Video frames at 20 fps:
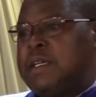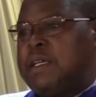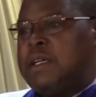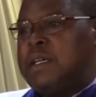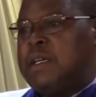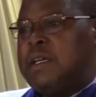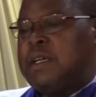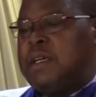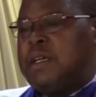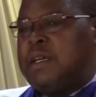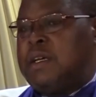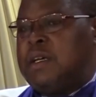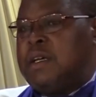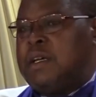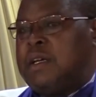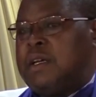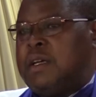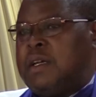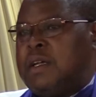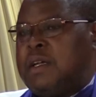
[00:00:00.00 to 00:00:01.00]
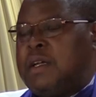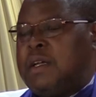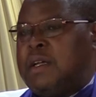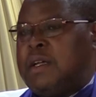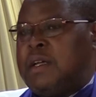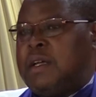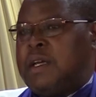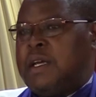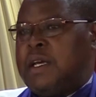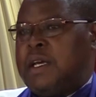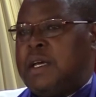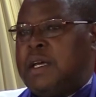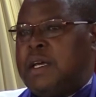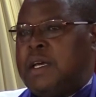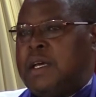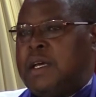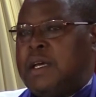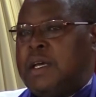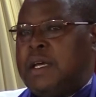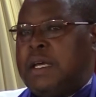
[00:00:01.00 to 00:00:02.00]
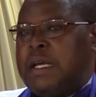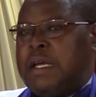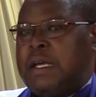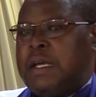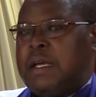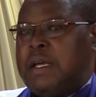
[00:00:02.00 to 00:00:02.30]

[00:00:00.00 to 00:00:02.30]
Nobody speaks.